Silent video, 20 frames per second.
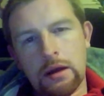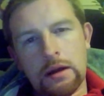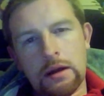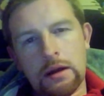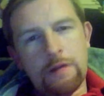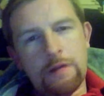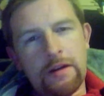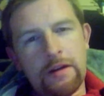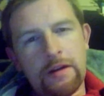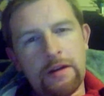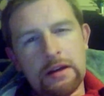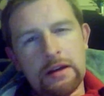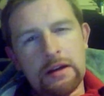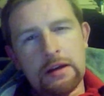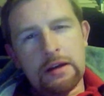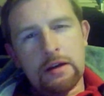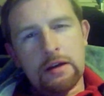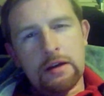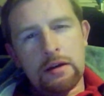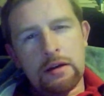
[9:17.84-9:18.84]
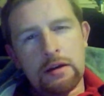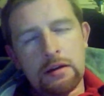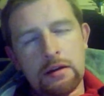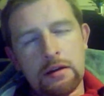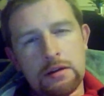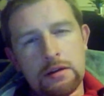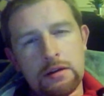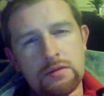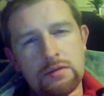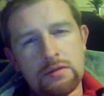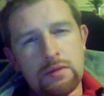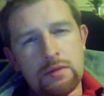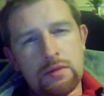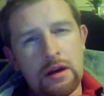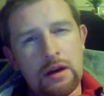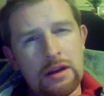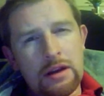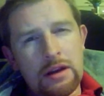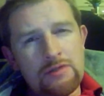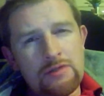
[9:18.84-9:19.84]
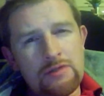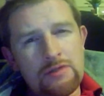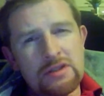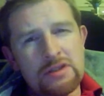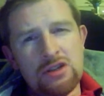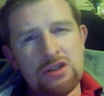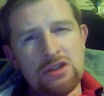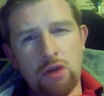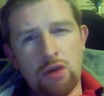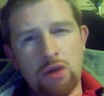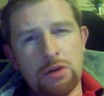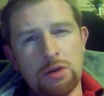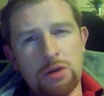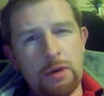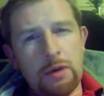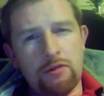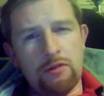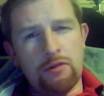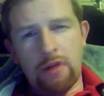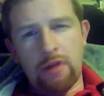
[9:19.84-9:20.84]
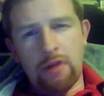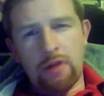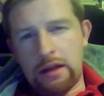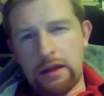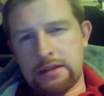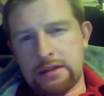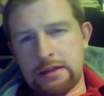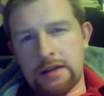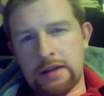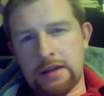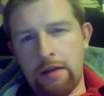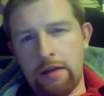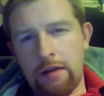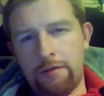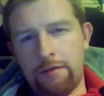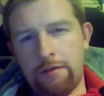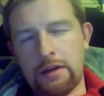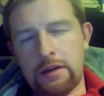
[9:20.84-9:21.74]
Now finally, there's an interesting note about Krull itself.